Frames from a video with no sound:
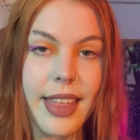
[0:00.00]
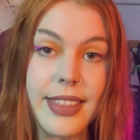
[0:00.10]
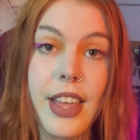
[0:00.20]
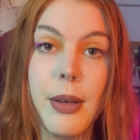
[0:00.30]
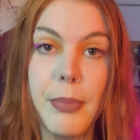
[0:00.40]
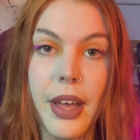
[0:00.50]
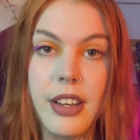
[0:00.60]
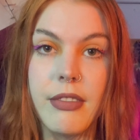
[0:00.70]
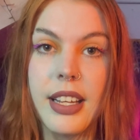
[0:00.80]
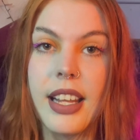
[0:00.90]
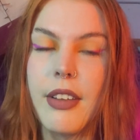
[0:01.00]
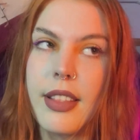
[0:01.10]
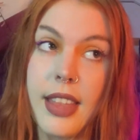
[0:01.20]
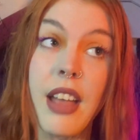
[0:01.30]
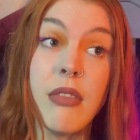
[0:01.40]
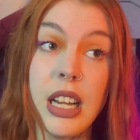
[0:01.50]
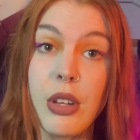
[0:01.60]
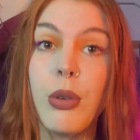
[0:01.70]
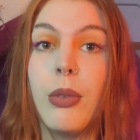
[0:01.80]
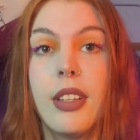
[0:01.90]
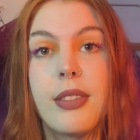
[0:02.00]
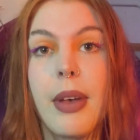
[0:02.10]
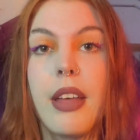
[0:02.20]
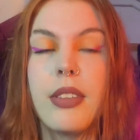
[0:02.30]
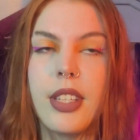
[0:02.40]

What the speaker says: and they're non-binary, and they're really cool as well.